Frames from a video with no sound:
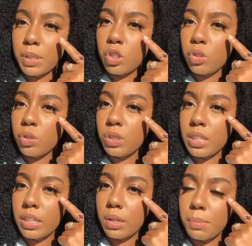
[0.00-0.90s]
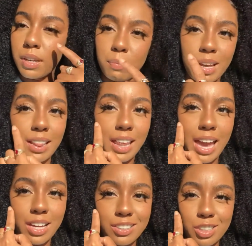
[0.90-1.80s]
But you do see a little bit of my
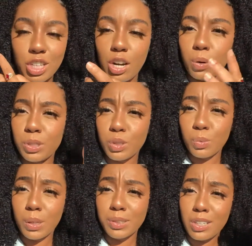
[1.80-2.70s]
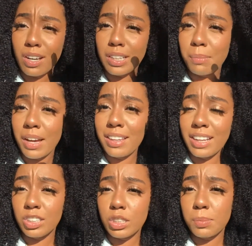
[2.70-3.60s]
lash shadow, which is what I was talking about, and
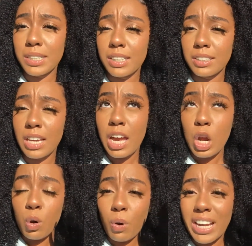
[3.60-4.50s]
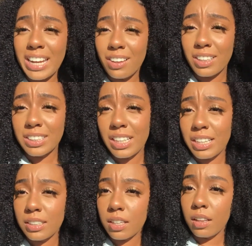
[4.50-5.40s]
that's just because right now the sun
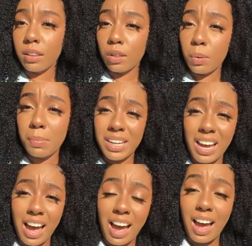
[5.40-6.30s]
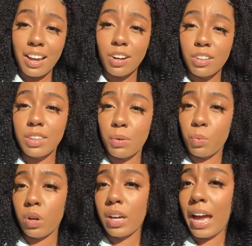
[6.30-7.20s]
is a little bit higher
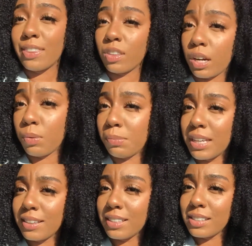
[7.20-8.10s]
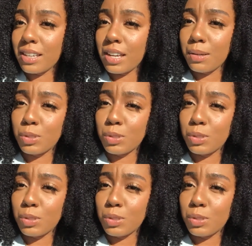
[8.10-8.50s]
than what I thought it would be at this time.